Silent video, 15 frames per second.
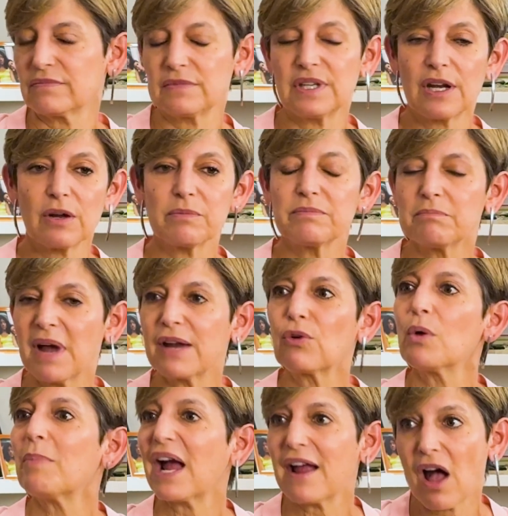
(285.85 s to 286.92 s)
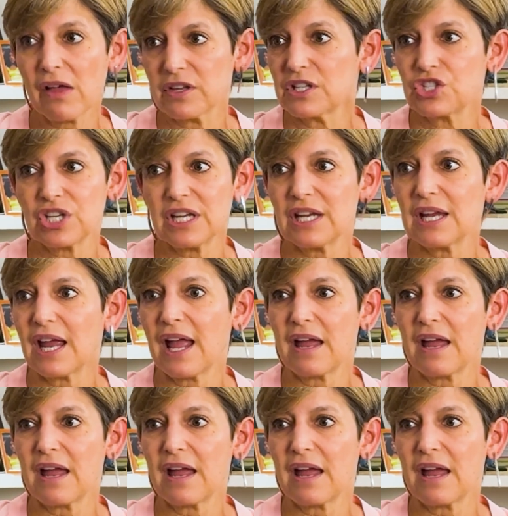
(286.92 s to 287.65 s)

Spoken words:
microbiology,